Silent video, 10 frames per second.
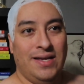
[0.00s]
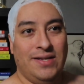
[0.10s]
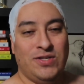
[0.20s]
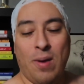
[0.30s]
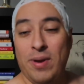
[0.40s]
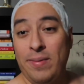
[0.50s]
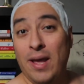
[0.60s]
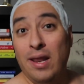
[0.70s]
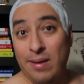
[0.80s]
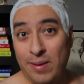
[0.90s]
So I'm gonna be
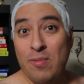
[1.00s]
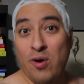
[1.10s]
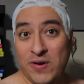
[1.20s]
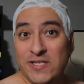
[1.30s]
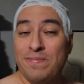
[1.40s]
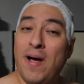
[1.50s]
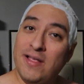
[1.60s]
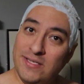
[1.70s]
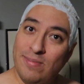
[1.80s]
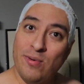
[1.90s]
a little bit more
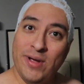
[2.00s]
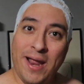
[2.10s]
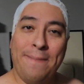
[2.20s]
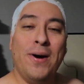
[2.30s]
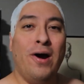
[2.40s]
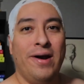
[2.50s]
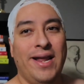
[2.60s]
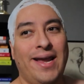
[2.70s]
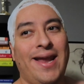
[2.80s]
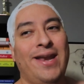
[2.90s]
responsible when I
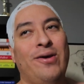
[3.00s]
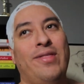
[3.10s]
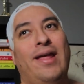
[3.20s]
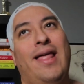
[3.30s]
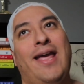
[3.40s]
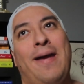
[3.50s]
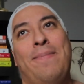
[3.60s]
party and I know that like I